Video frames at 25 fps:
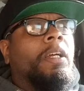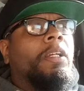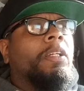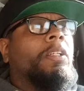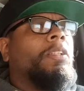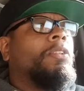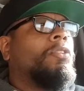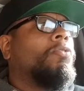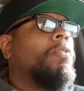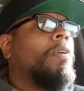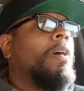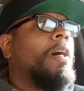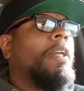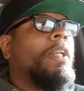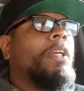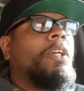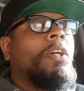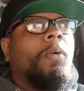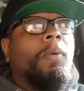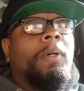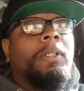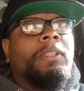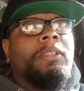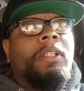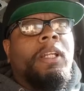Is trying to
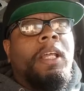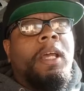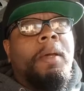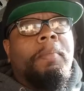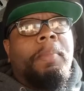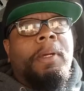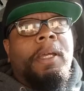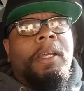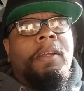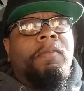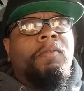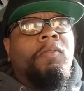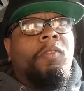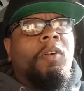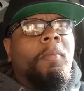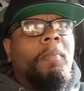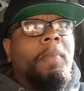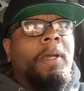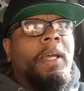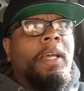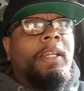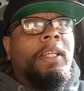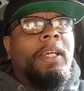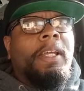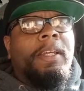go into that pay
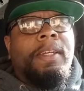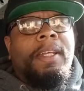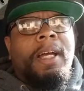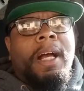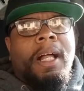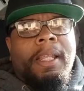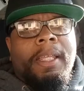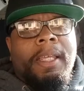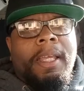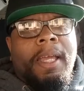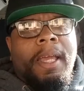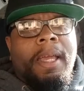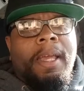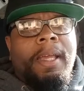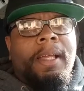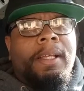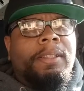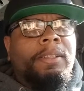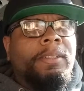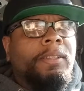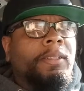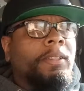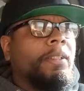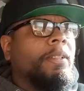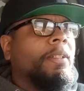format that Dolly
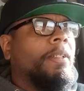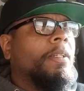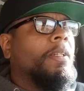has.